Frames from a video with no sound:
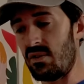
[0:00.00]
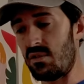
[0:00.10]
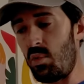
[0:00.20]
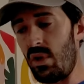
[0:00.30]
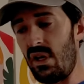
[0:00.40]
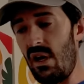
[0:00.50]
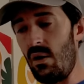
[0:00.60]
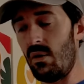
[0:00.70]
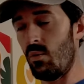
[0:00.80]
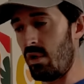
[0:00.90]
It's pointed
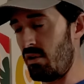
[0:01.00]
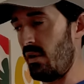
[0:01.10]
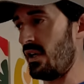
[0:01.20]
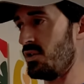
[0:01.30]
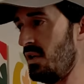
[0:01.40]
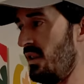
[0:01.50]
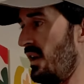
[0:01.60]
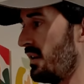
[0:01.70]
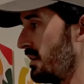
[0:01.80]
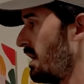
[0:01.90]
out one direction, and
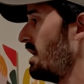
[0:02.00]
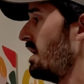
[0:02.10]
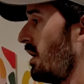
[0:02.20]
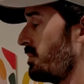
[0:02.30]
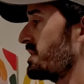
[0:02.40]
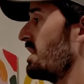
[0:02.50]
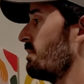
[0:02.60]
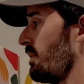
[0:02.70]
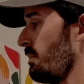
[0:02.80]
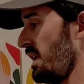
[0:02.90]
that helps
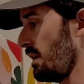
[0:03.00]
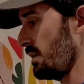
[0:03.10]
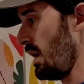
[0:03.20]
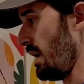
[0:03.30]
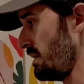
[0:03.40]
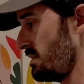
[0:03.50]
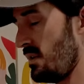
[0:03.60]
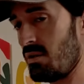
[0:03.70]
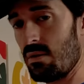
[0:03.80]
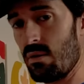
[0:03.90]
keep from making lines
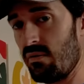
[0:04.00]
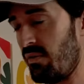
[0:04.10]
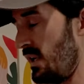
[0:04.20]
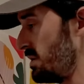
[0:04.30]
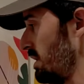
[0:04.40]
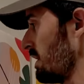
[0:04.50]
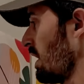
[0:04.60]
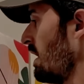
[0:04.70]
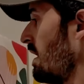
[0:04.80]
as you're doing finishing.